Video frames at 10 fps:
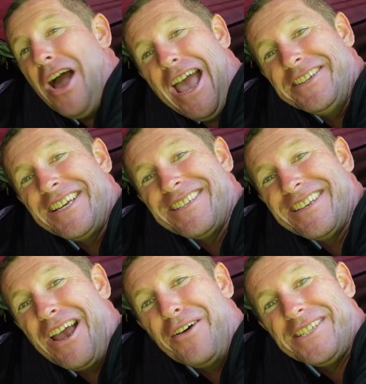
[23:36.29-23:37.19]
As you can
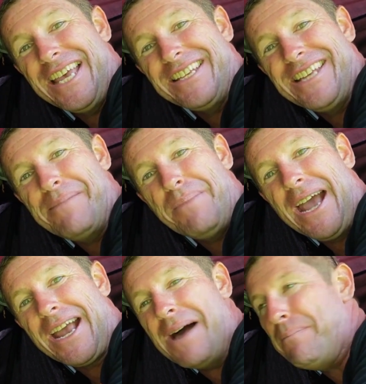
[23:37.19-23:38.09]
see, I've set the tent
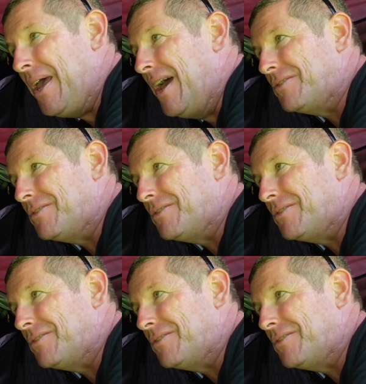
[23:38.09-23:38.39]
back up,